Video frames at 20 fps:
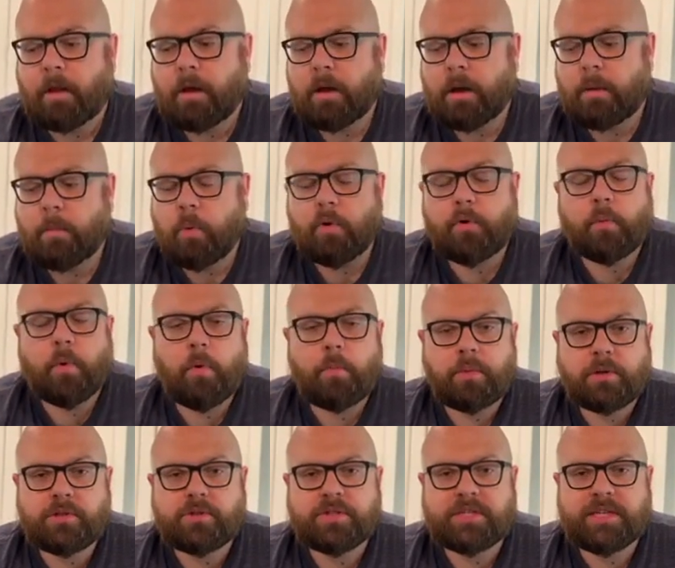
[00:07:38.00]
Porter Road
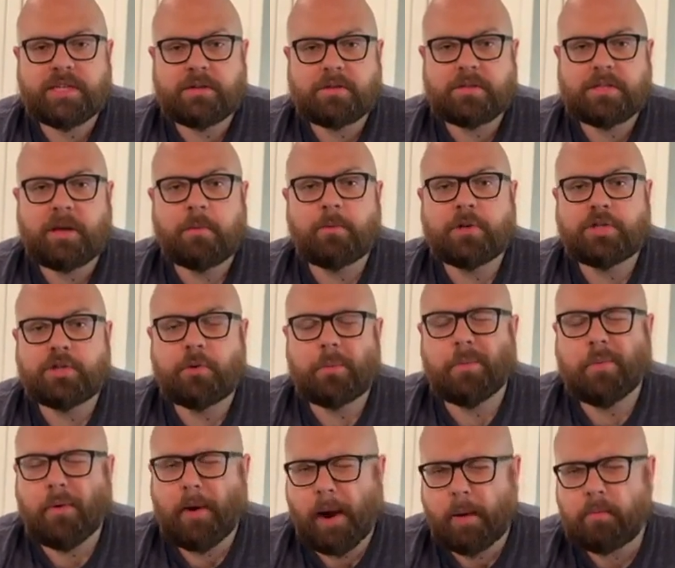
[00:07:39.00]
Butcher sells, and what you
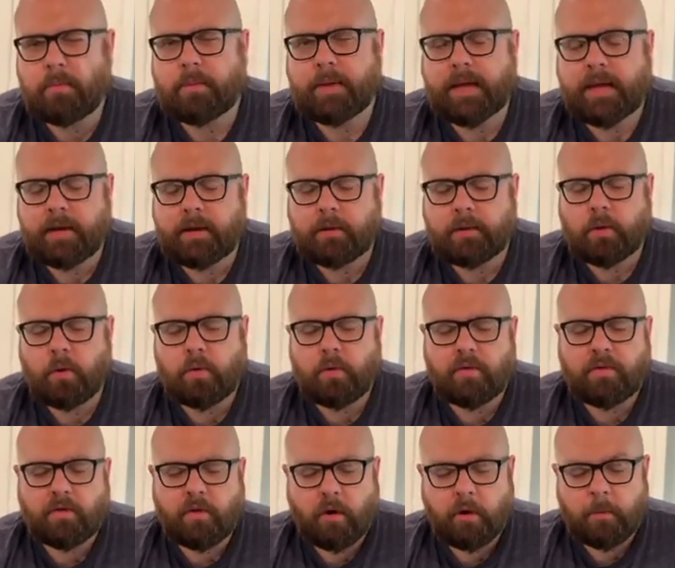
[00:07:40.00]
would probably get at a local
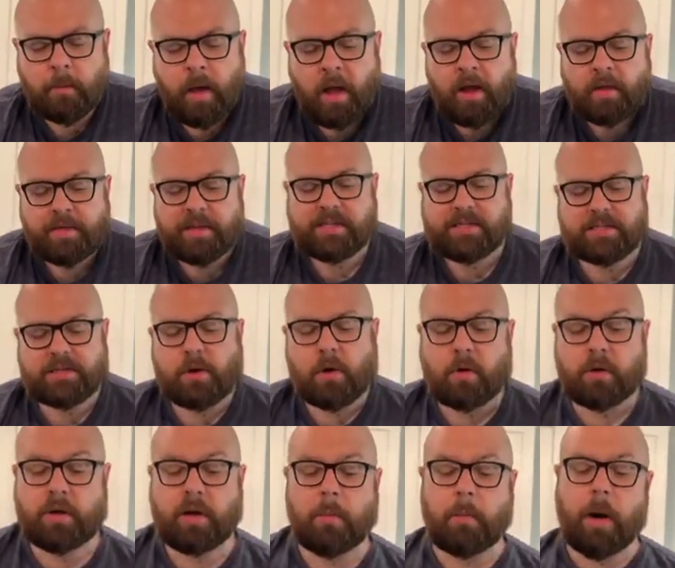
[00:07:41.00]
farm. This is
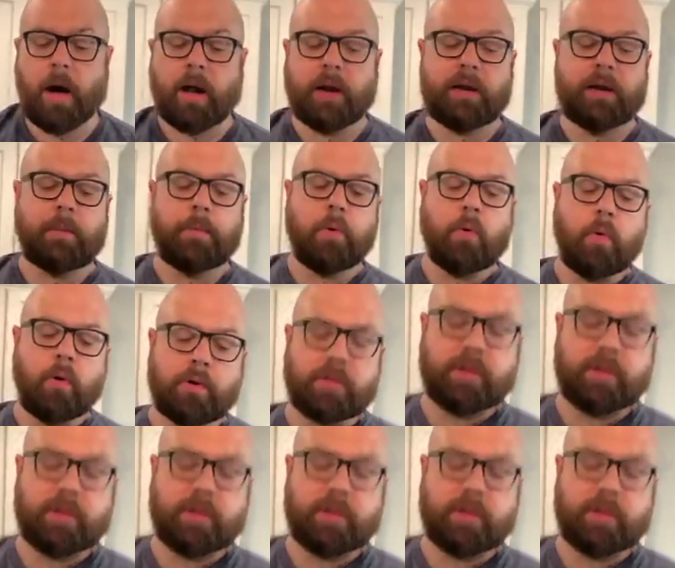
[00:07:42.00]
called commodity pork that